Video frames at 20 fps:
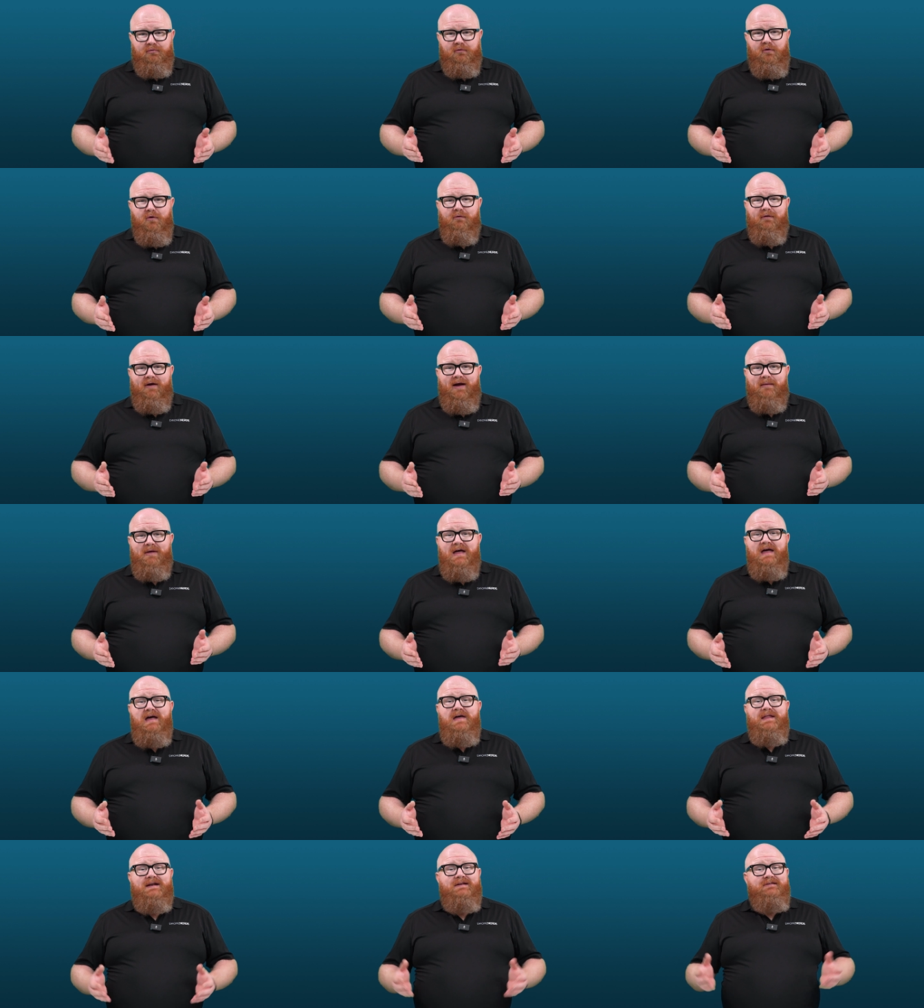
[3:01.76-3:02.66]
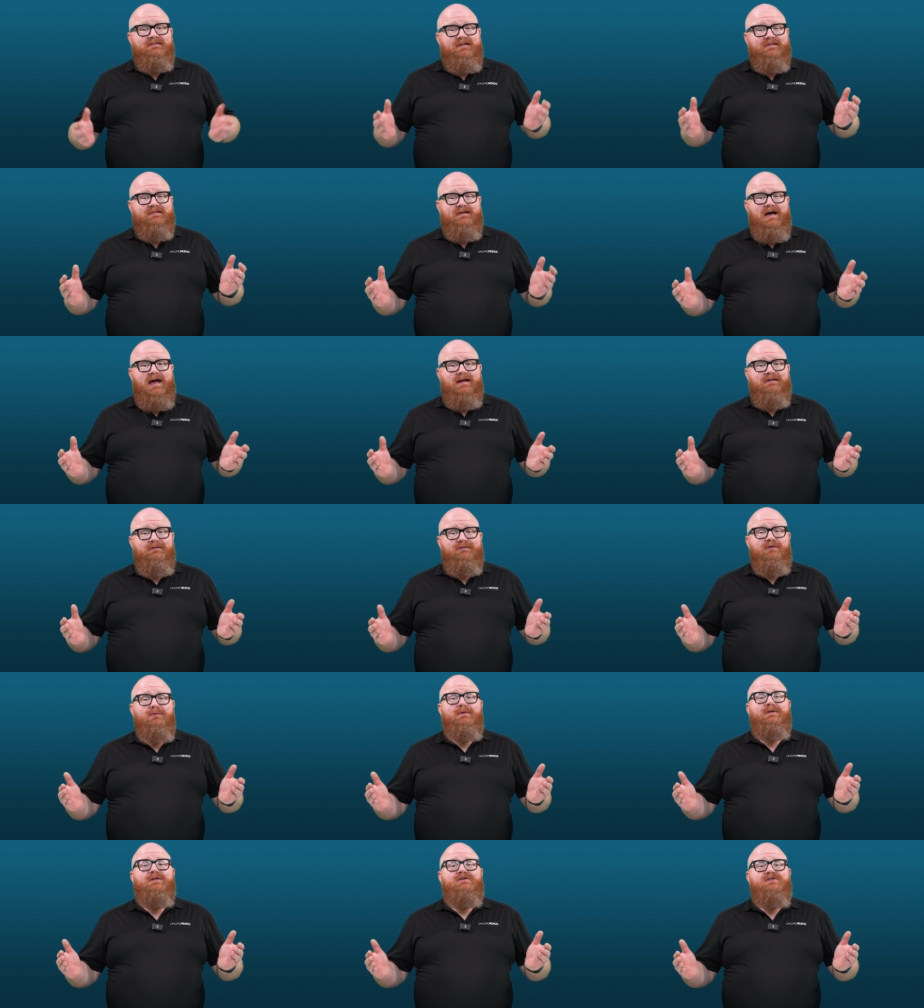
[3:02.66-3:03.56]
program that is designed
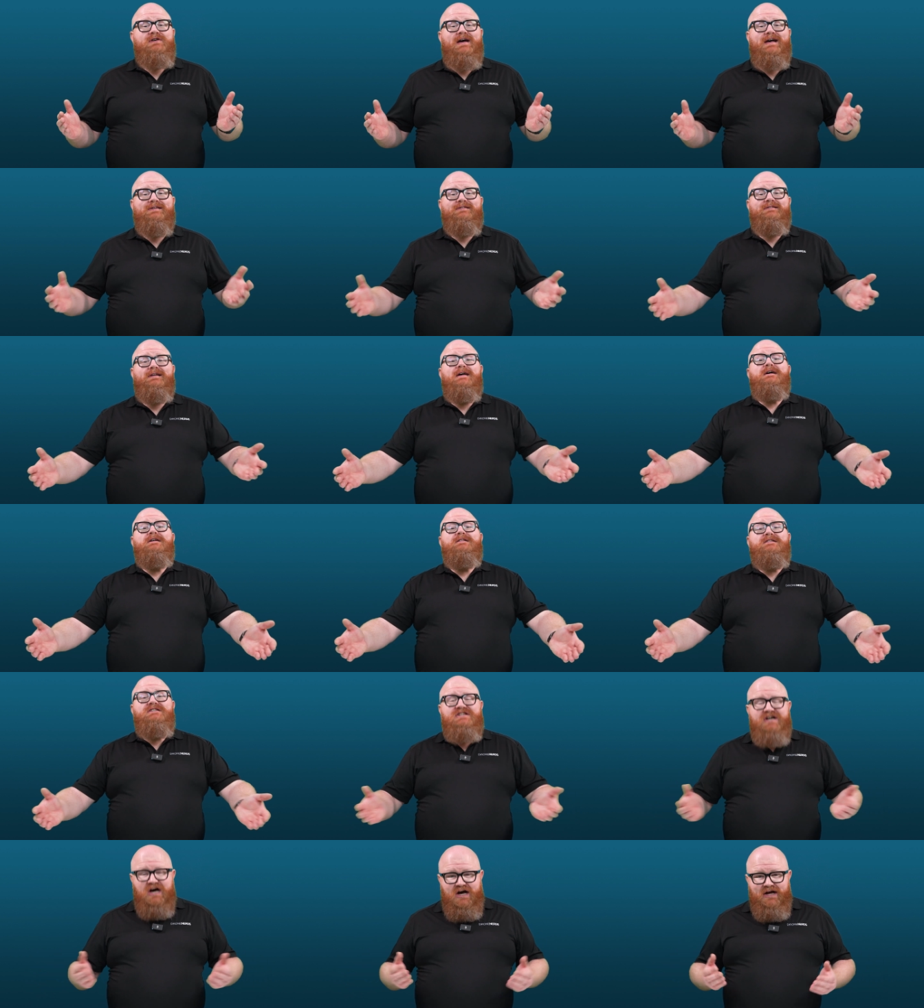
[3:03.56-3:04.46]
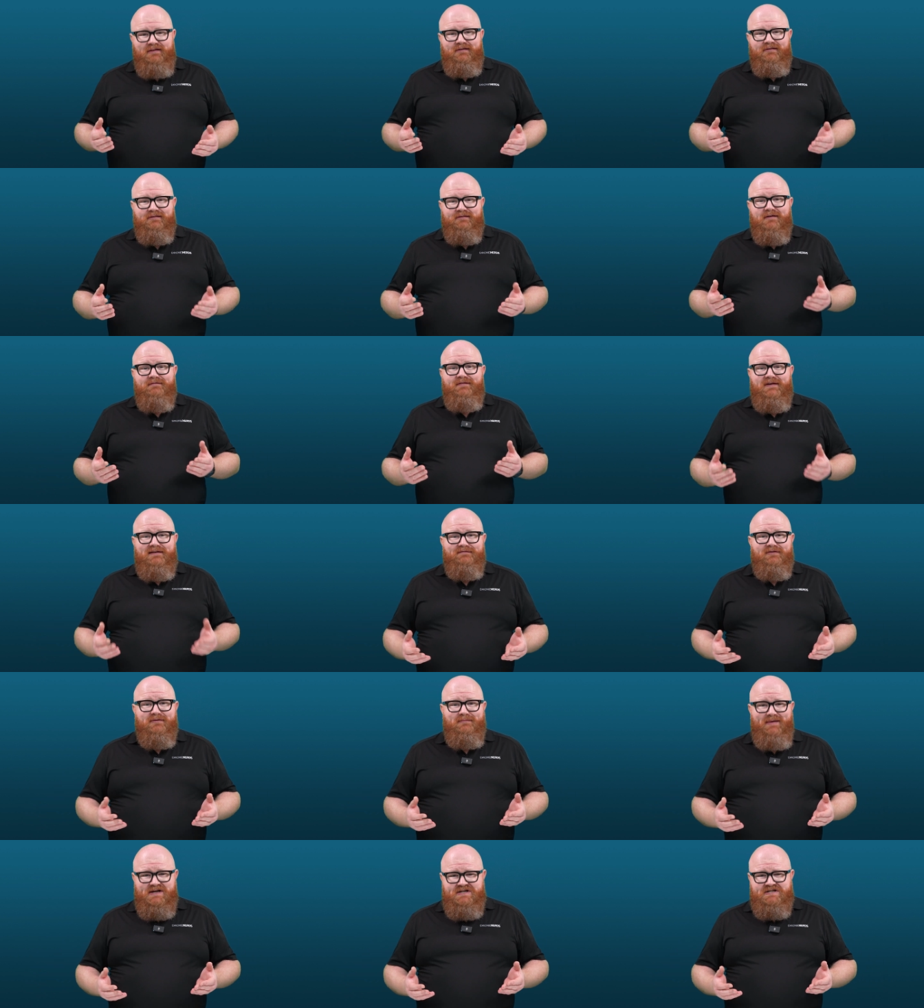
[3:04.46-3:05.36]
to ingest tons of
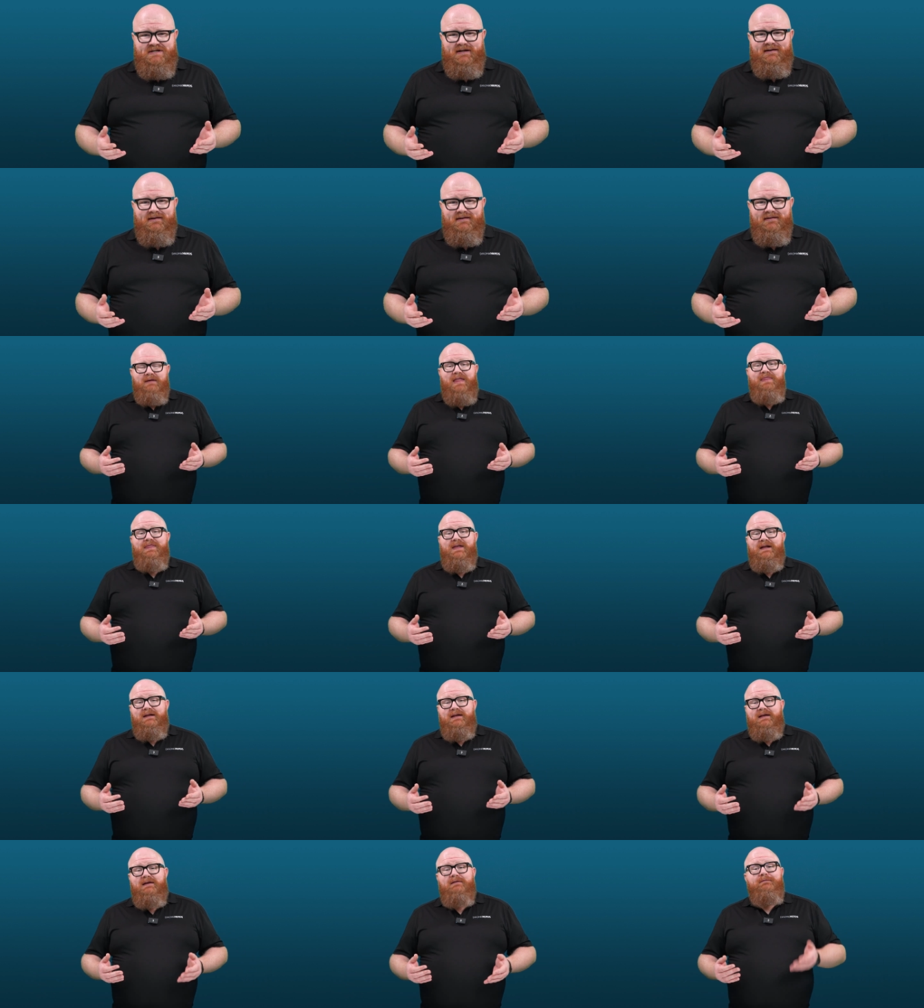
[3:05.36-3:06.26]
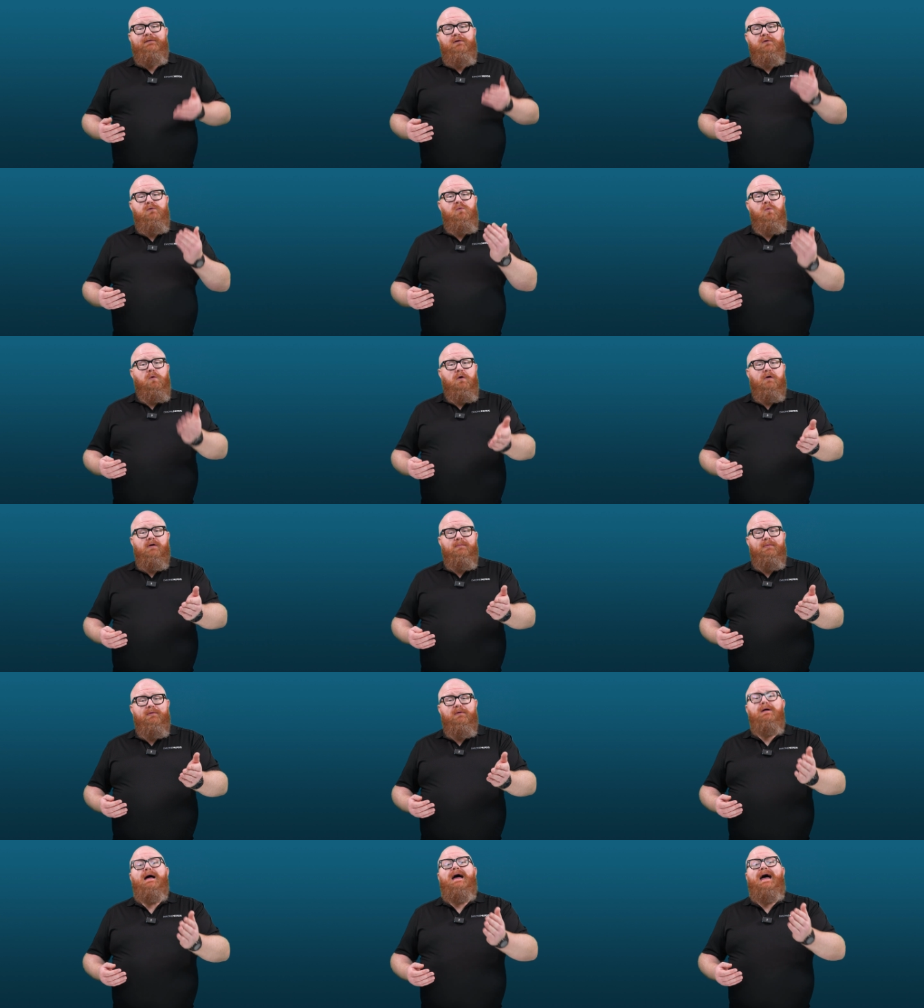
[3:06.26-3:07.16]
information and then give you
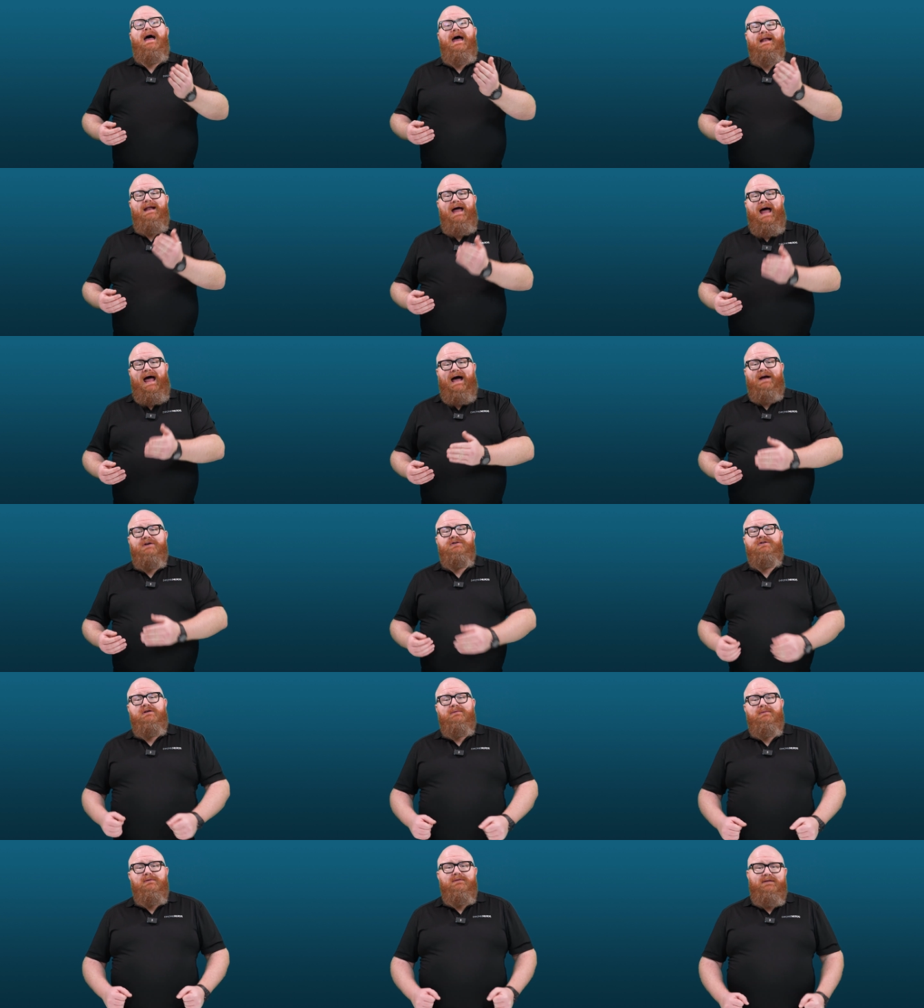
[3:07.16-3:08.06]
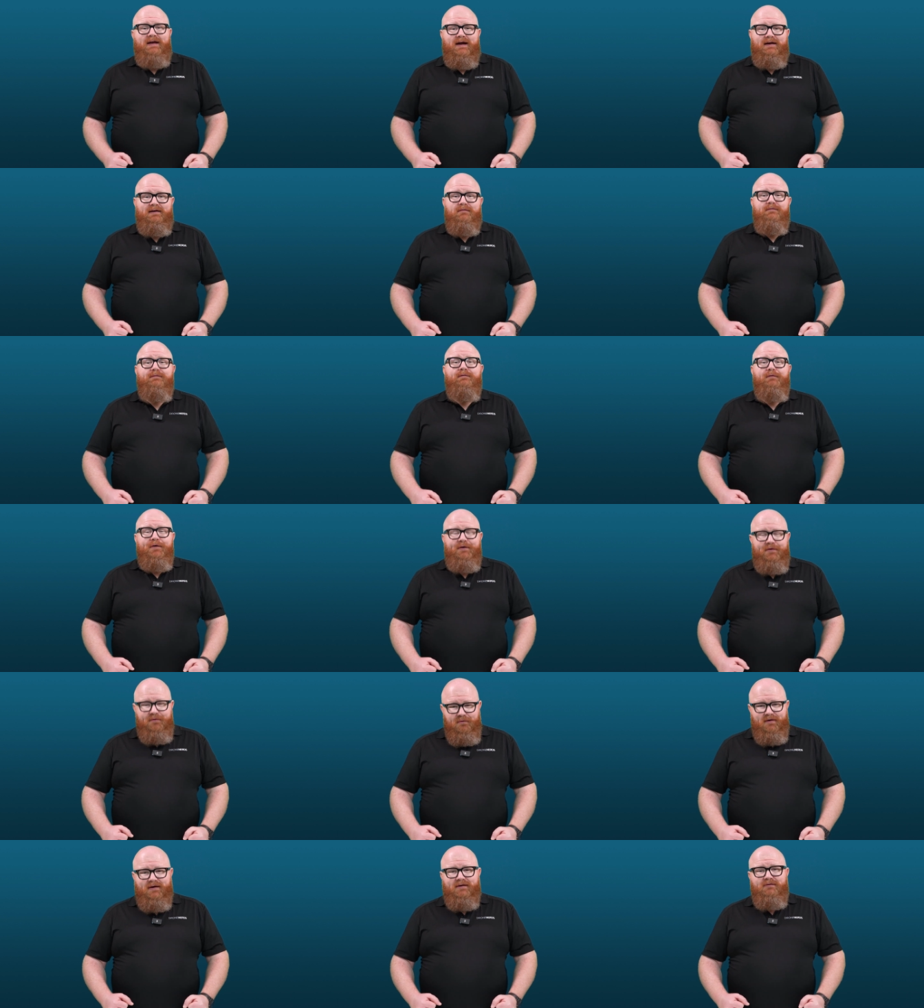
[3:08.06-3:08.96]
workable and actionable data for
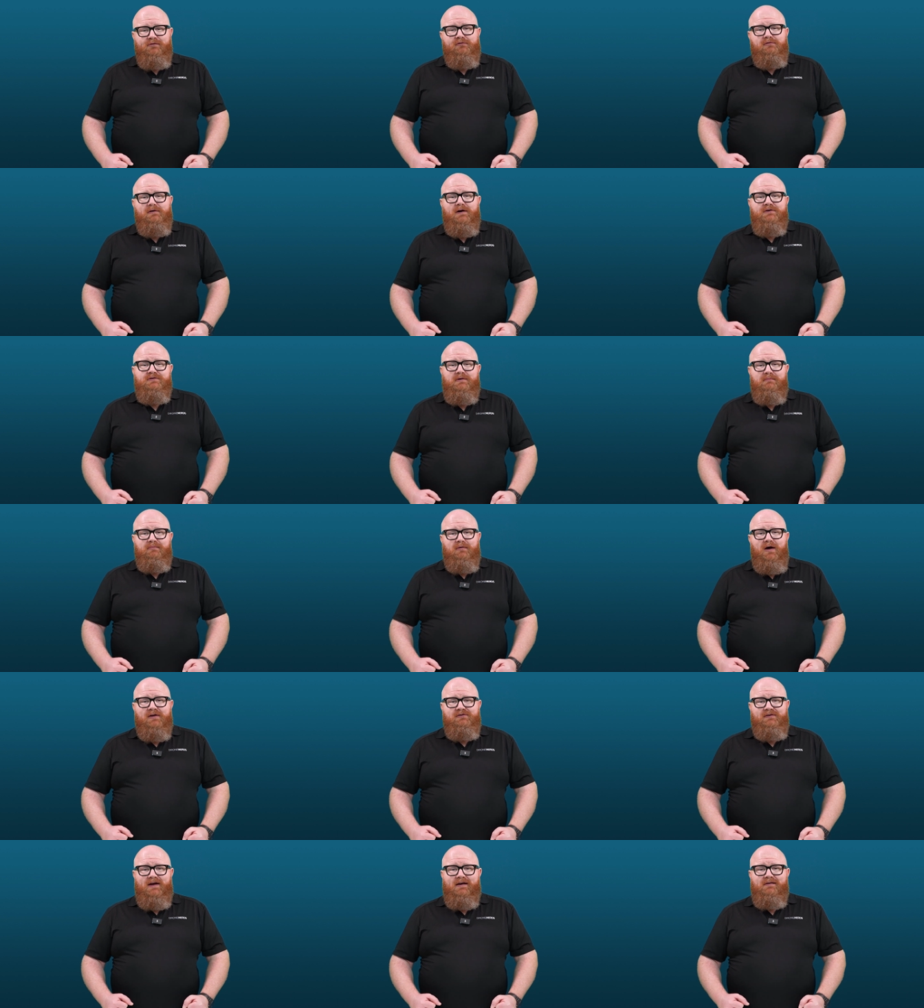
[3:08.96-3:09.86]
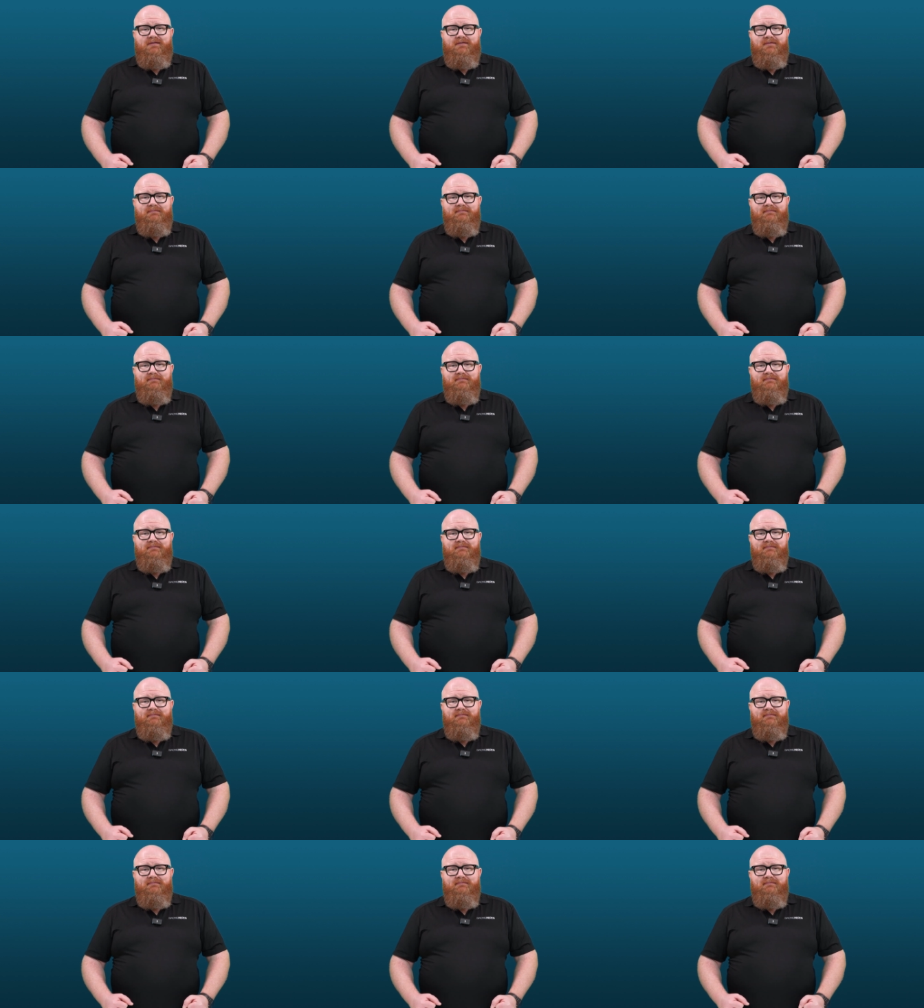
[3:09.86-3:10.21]
your construction projects.